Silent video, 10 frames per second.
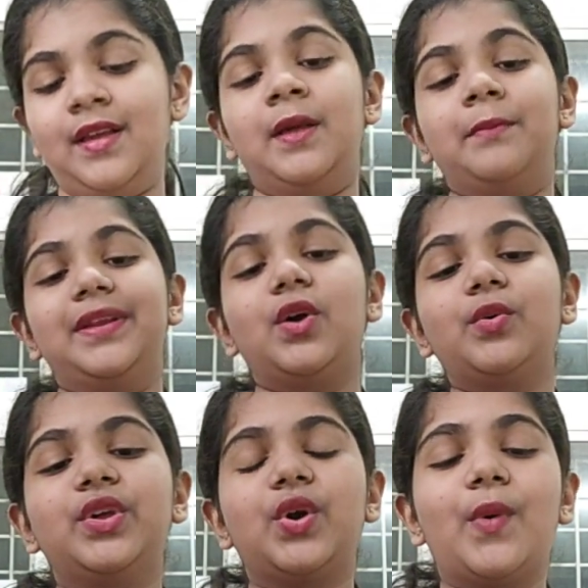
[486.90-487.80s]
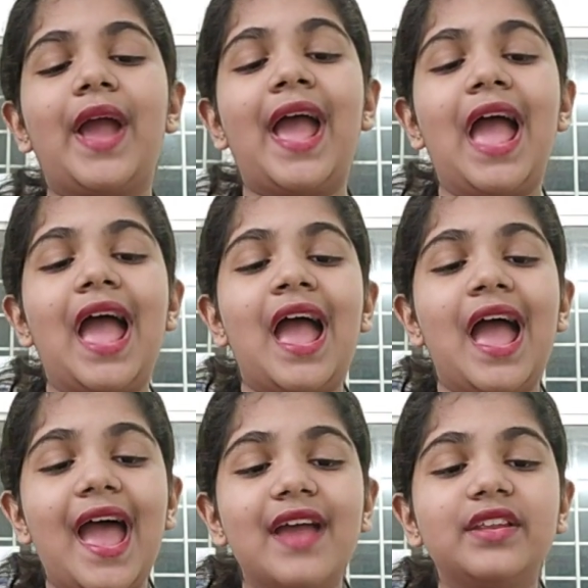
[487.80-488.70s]
Pinocchio
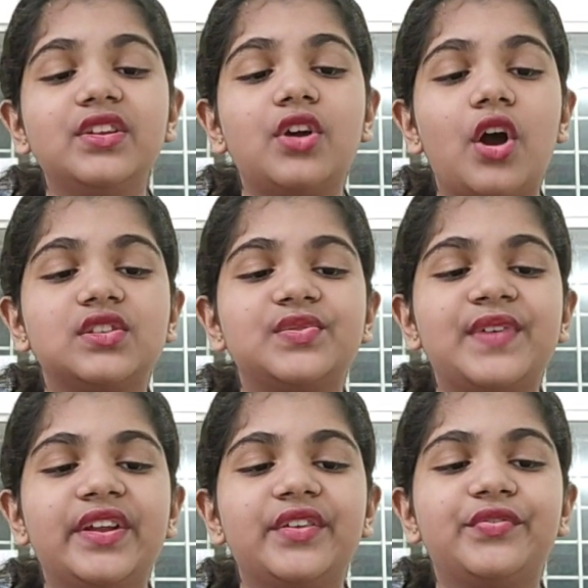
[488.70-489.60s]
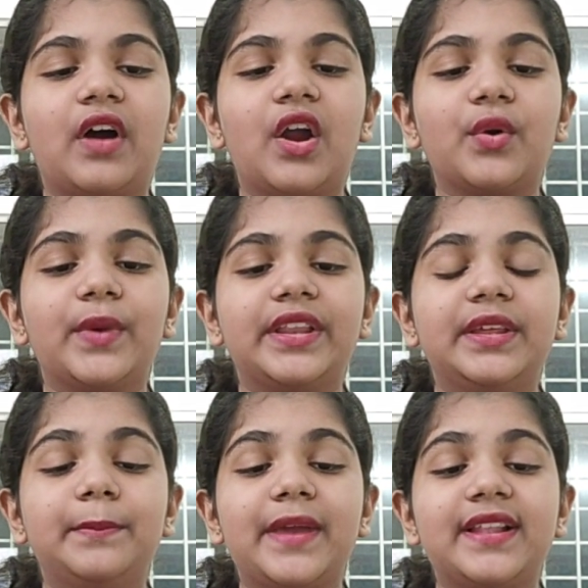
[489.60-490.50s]
hadn't got very far when he
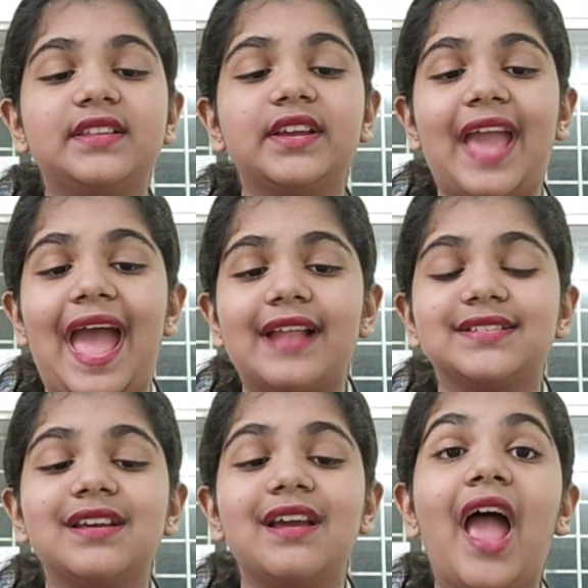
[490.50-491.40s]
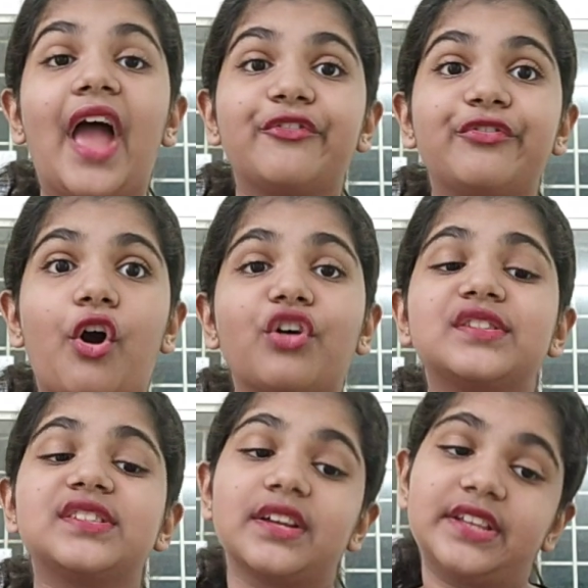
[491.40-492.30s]
met the cat and fox
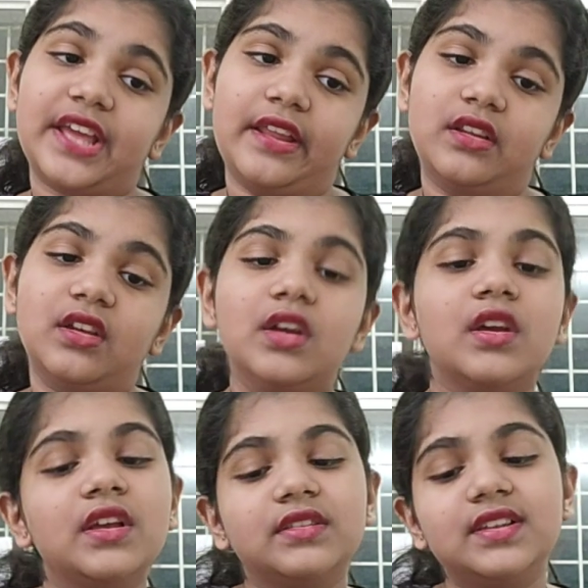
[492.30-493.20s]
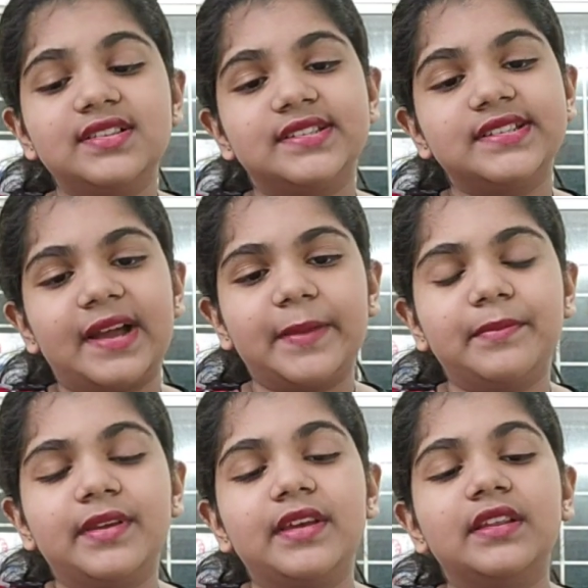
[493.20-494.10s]
again. This time,
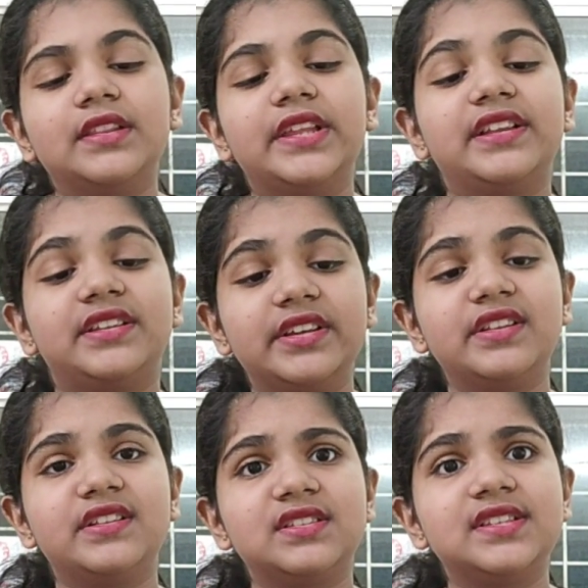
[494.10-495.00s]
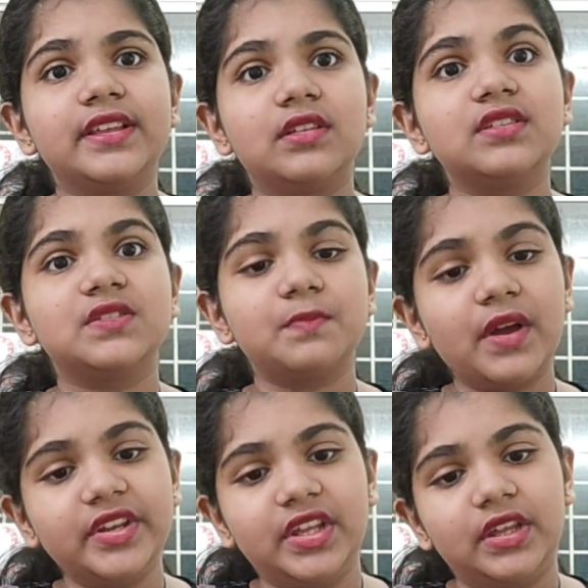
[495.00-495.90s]
they did steal his
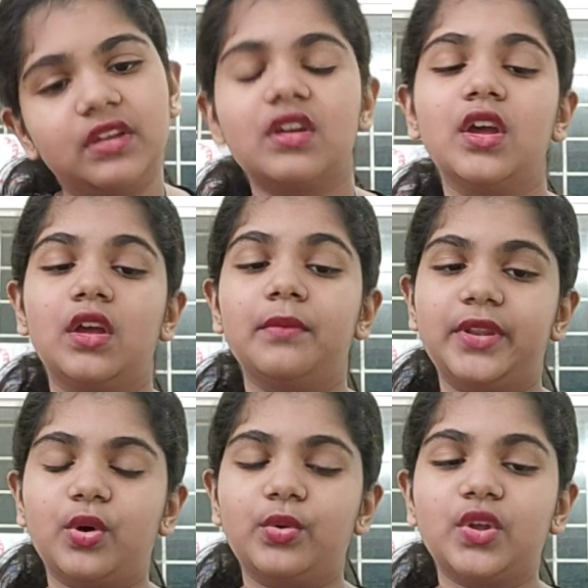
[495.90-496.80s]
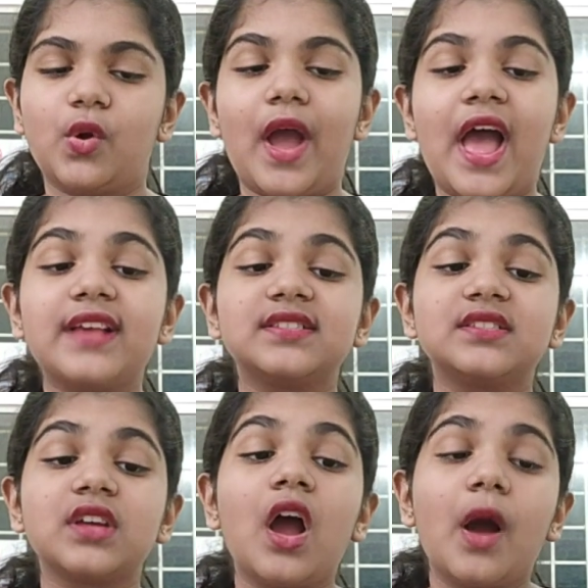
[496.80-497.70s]
money. Pinocchio asked
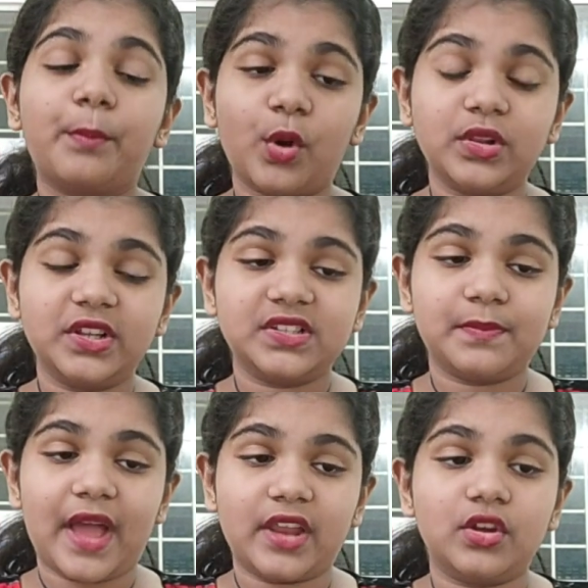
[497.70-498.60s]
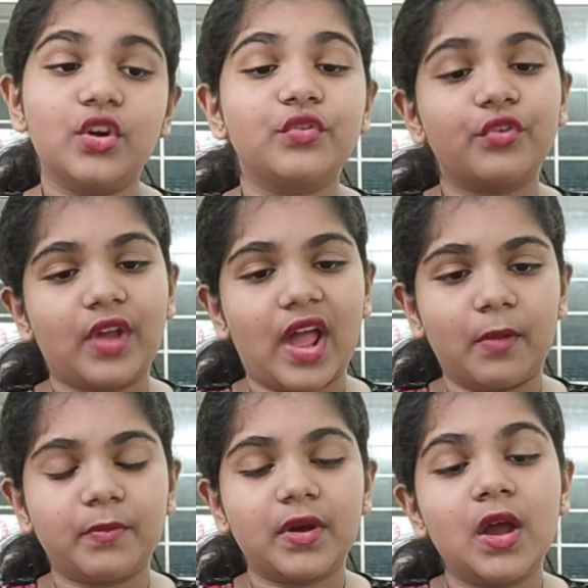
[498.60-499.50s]
a policeman for help,
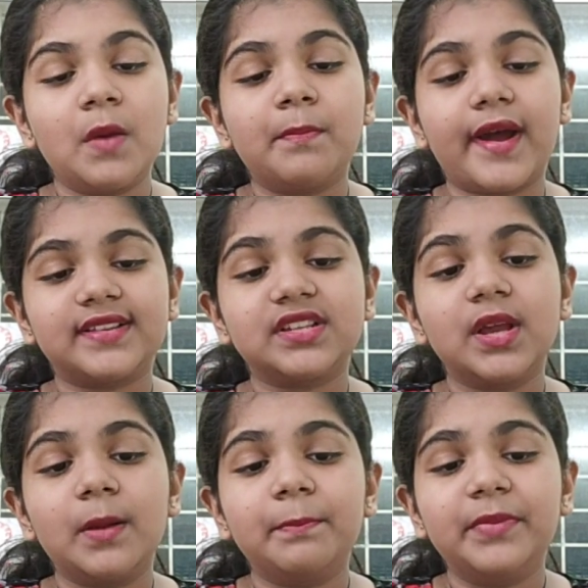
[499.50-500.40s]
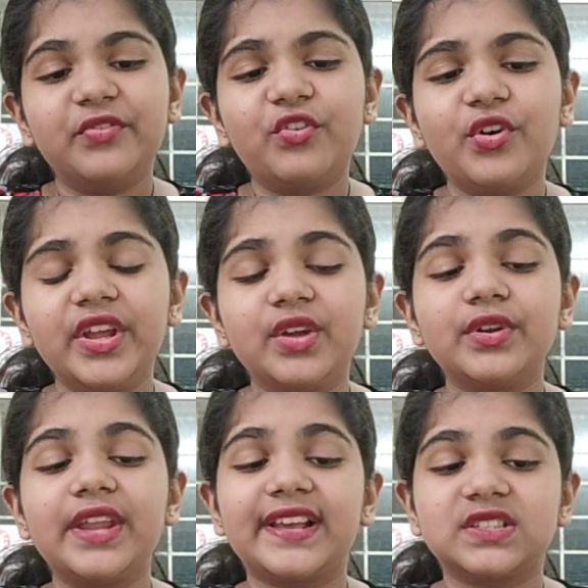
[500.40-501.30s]
but before he could
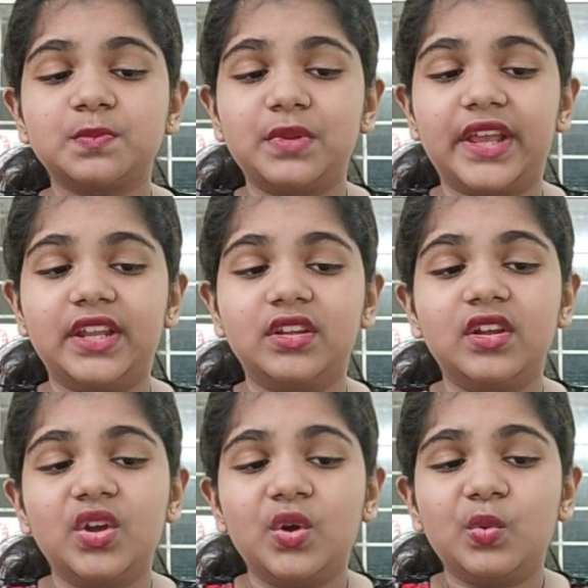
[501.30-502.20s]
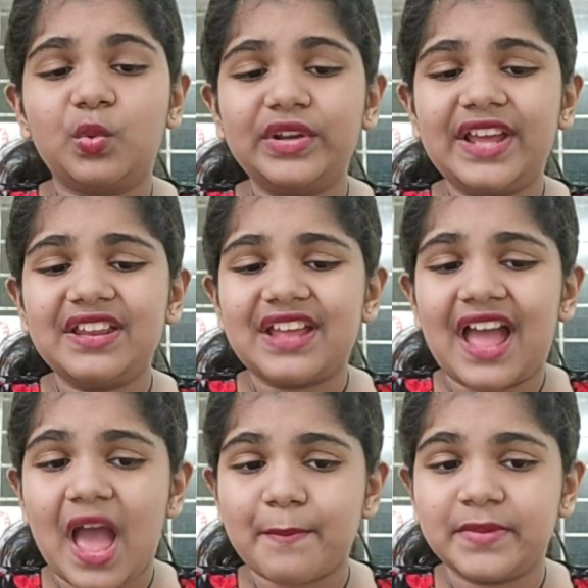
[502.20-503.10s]
explain what had
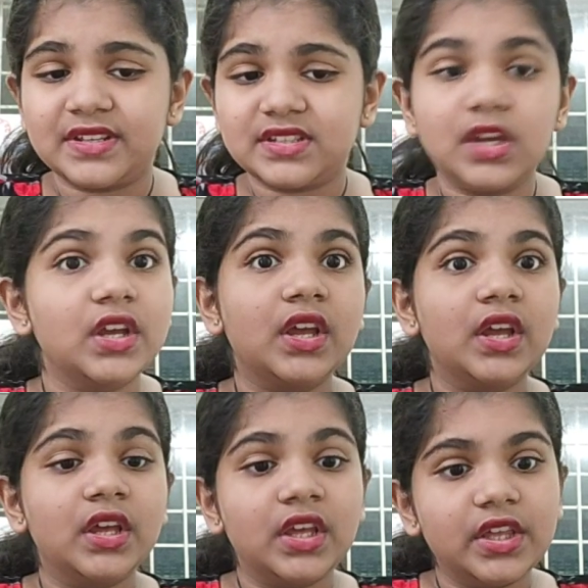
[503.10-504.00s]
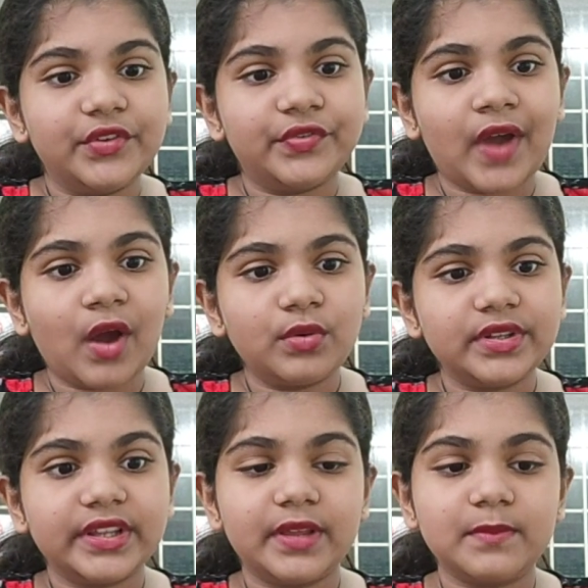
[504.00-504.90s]
happened, he found
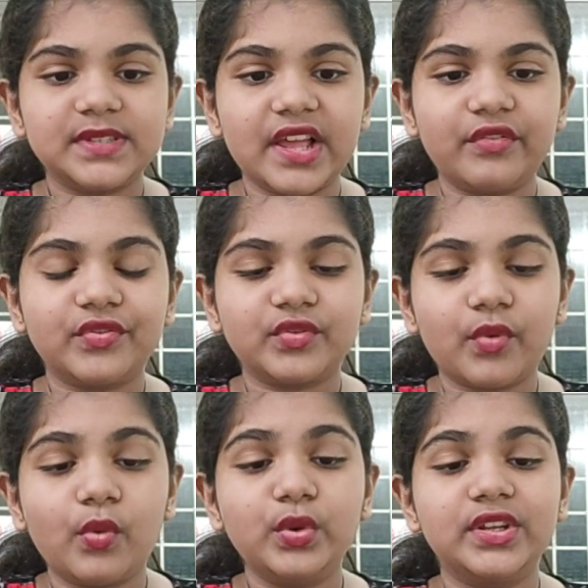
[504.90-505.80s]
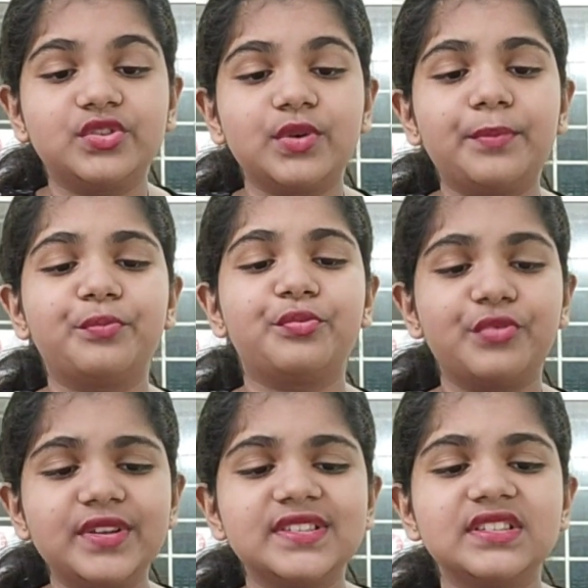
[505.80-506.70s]
himself thrown into a
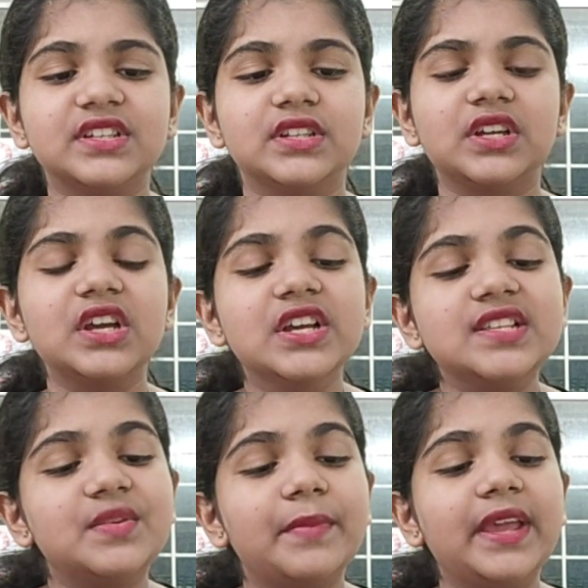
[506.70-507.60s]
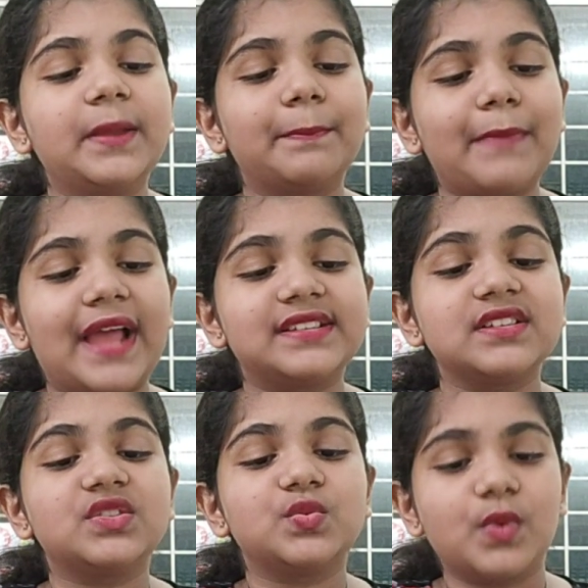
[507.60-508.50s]
prison. To make
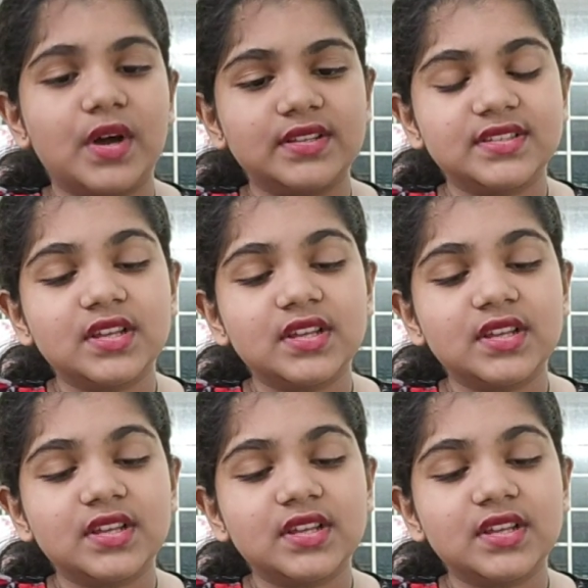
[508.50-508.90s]
matters worse,